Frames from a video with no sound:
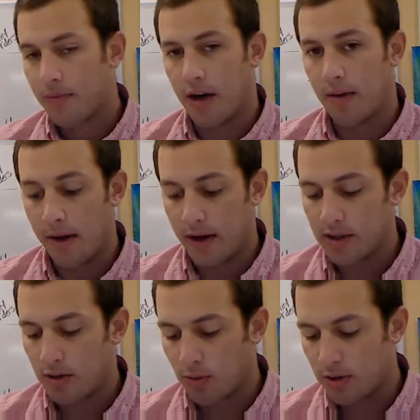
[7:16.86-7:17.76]
And our
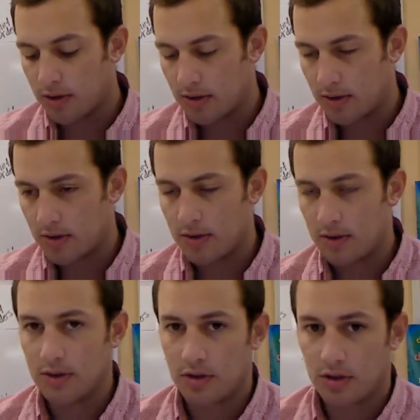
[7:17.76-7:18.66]
manager was
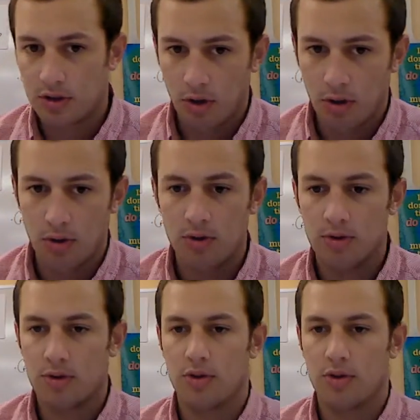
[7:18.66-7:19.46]
so